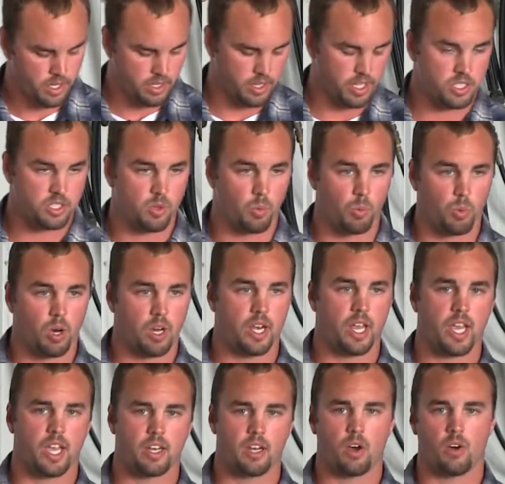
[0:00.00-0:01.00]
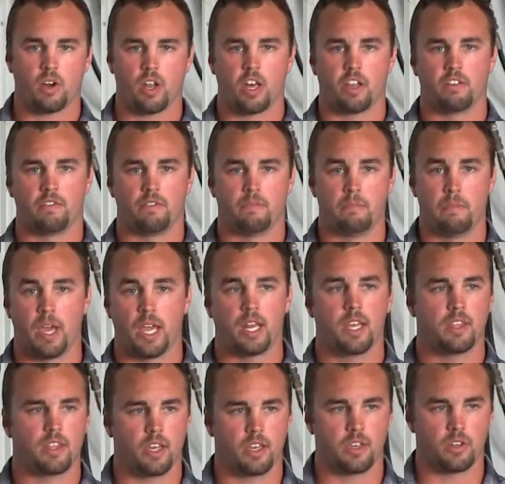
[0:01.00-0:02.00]
That's the one handout out of
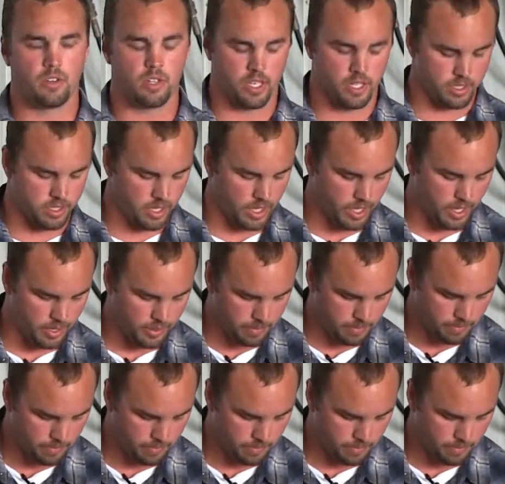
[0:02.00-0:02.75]
many that you'll get today.